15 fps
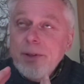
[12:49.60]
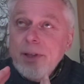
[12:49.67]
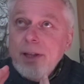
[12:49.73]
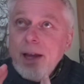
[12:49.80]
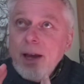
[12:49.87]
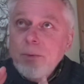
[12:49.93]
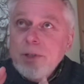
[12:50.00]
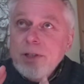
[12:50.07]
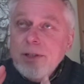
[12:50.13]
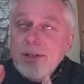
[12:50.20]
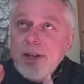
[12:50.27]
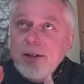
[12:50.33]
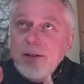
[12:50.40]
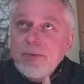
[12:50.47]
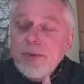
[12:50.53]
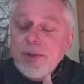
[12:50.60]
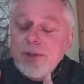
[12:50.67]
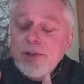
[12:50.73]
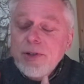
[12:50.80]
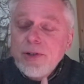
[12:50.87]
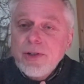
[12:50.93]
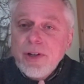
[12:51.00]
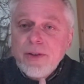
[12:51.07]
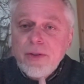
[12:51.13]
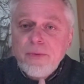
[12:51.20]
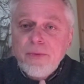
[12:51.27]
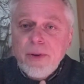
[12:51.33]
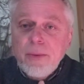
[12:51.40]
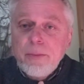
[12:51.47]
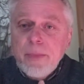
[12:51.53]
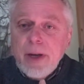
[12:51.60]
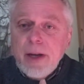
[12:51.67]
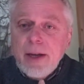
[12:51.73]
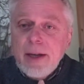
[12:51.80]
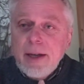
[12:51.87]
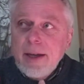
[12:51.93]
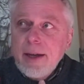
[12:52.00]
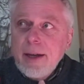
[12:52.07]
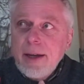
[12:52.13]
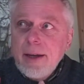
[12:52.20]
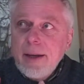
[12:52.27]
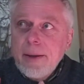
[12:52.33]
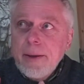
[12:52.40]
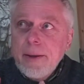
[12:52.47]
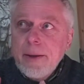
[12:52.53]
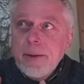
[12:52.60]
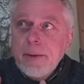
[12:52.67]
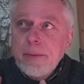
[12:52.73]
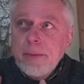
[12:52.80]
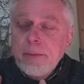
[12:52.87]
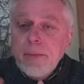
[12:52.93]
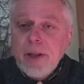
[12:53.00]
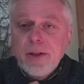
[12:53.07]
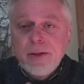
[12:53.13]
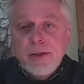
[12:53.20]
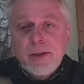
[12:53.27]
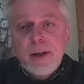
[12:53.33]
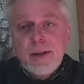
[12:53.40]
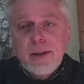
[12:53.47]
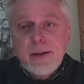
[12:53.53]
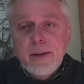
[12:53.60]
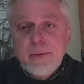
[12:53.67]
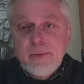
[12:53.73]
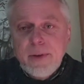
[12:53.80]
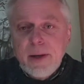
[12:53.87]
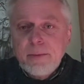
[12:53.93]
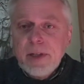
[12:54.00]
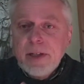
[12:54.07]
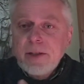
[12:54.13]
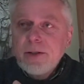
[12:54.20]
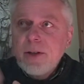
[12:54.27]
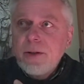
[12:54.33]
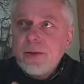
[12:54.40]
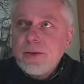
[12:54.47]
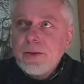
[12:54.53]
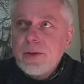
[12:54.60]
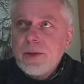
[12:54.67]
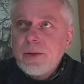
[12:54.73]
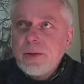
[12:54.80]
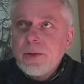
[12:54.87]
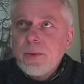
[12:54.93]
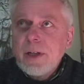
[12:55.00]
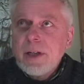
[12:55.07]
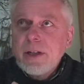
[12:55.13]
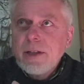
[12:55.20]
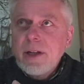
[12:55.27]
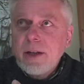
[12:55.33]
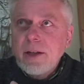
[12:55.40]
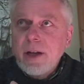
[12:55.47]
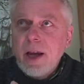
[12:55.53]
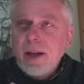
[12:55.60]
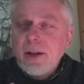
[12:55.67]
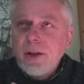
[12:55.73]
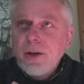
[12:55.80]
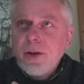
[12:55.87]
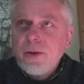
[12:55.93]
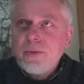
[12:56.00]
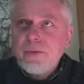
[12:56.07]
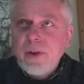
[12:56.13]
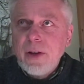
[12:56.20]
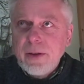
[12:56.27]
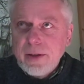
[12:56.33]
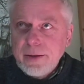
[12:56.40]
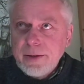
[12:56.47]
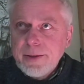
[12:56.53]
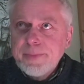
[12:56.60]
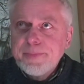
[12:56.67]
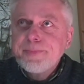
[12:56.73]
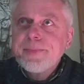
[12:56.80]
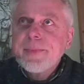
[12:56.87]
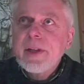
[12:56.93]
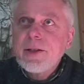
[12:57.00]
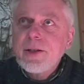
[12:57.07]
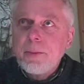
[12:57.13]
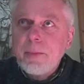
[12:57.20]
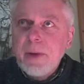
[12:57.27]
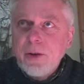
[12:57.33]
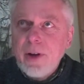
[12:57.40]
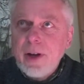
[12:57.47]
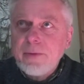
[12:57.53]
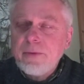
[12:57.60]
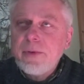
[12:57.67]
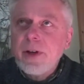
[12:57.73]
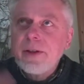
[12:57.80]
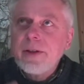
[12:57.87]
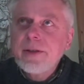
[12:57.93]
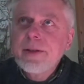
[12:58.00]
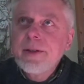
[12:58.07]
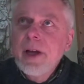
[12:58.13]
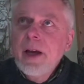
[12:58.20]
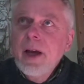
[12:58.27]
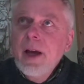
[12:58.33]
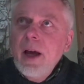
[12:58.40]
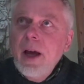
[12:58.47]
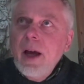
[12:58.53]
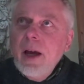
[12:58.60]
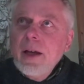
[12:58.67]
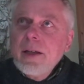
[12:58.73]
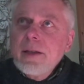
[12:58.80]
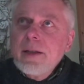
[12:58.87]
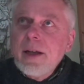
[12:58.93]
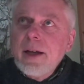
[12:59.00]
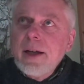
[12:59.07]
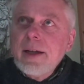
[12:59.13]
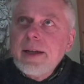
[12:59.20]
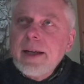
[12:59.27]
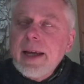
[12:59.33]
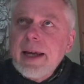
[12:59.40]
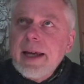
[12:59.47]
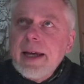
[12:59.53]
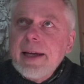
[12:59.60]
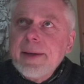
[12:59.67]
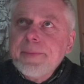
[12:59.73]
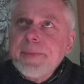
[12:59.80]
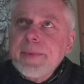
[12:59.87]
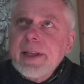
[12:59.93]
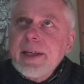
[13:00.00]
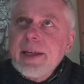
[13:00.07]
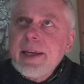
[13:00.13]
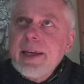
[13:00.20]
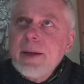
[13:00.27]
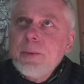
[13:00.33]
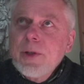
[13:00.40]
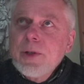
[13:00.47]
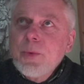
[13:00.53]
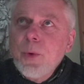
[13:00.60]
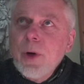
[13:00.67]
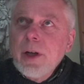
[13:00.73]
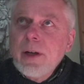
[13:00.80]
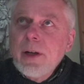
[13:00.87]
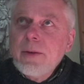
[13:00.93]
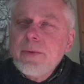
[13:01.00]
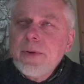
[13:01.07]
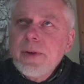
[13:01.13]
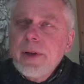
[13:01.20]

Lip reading: I was kind of searching from my mother's side of the family, so Swedish and her father's, so my grandfather's side. He was one of